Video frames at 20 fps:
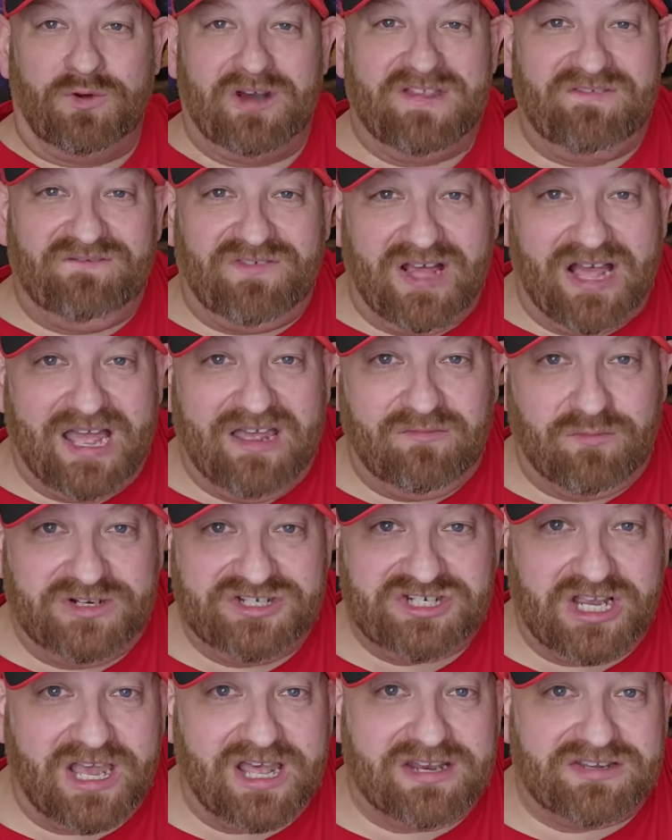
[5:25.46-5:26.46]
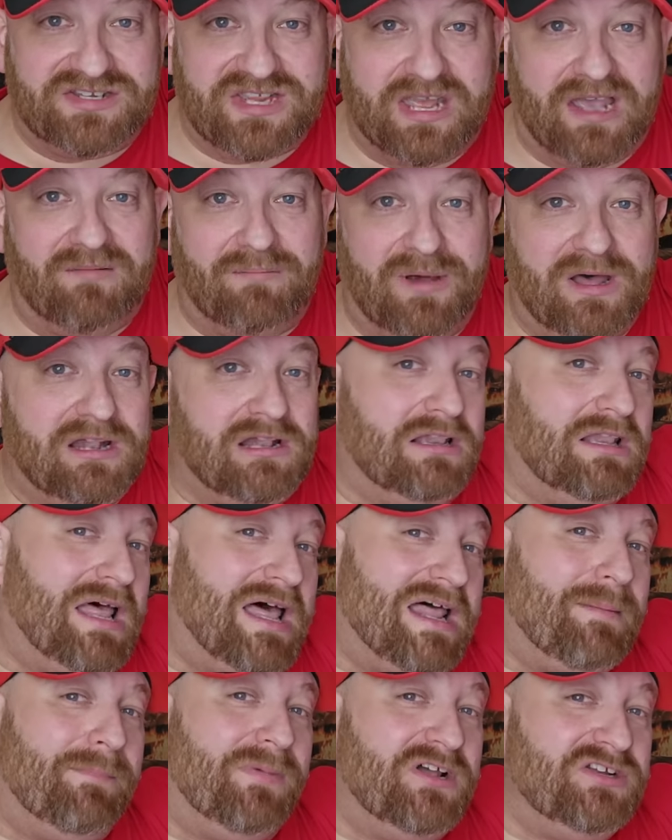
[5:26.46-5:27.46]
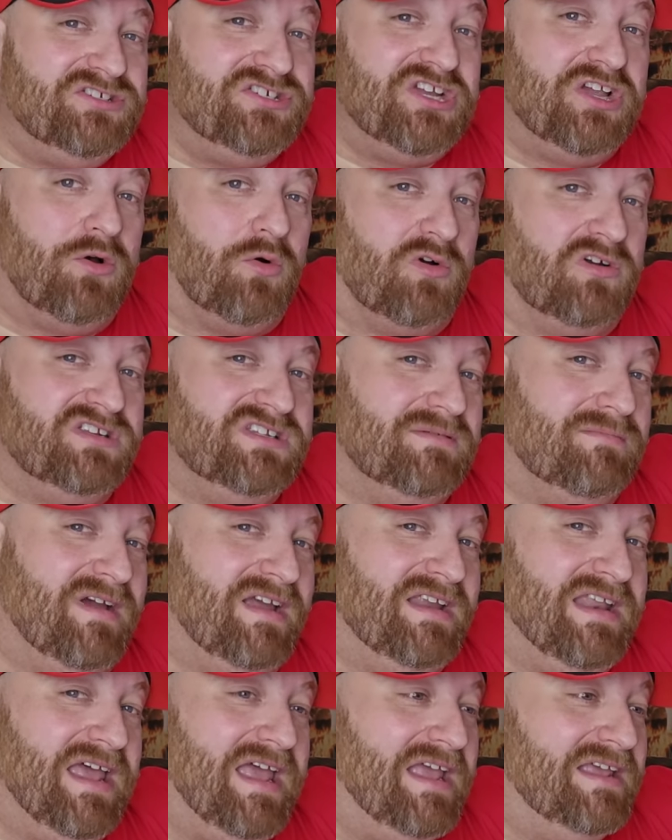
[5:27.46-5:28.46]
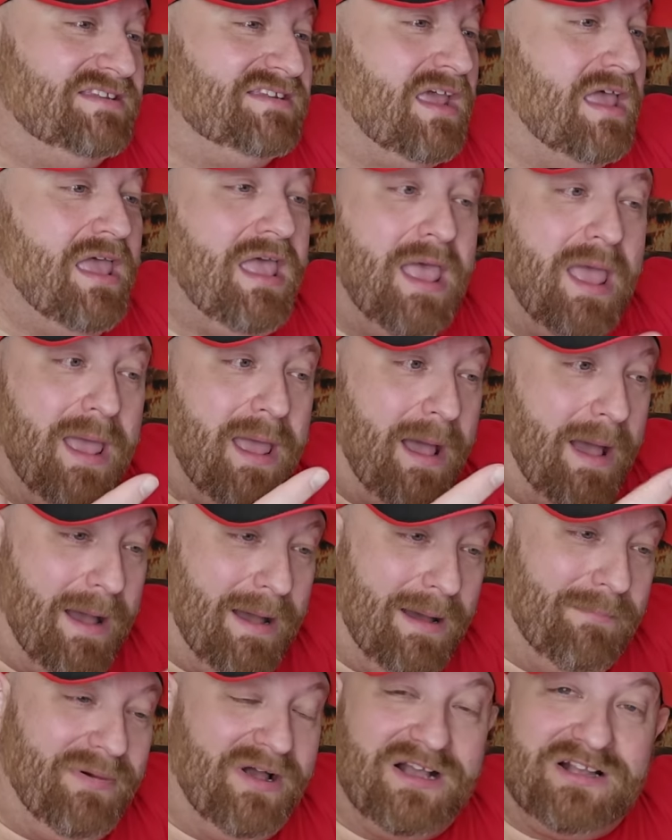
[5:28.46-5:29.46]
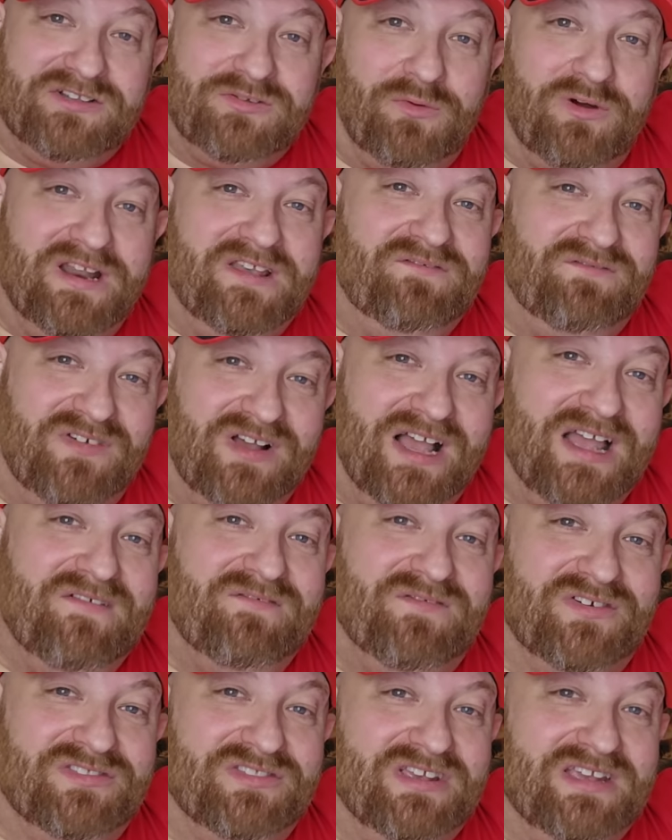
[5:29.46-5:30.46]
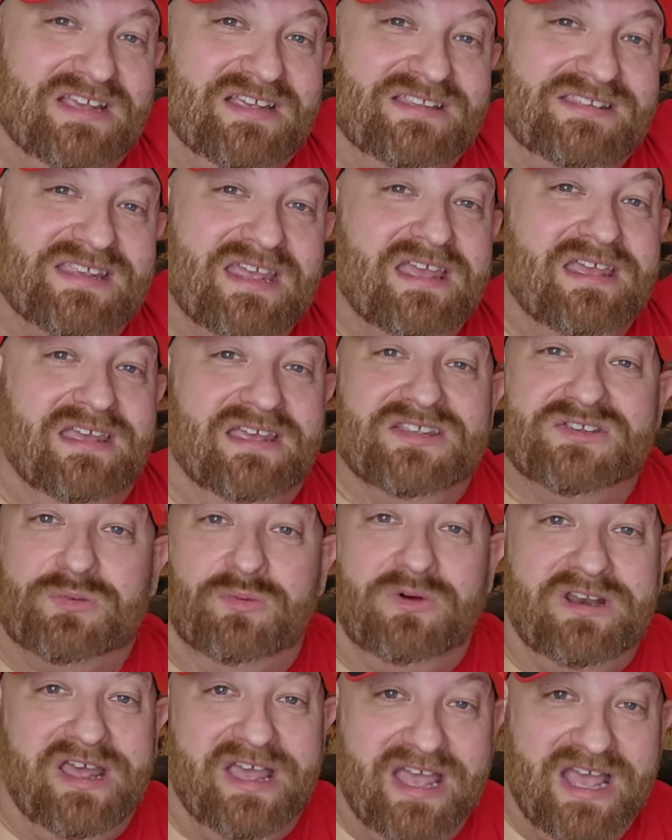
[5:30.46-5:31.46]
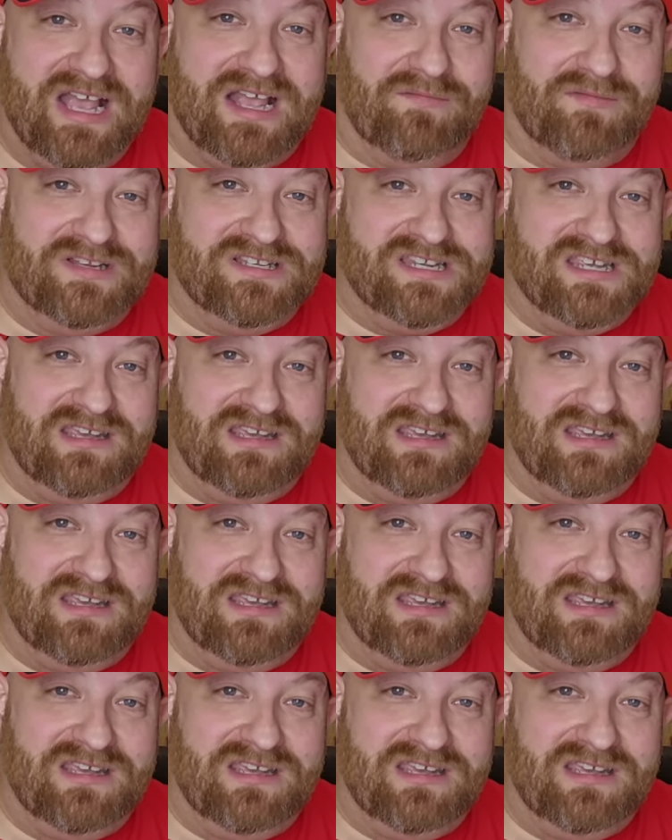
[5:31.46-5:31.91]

25, which I gotta say, I bought a lot of bungee cords in my days. A buck 25 for these is one heck of a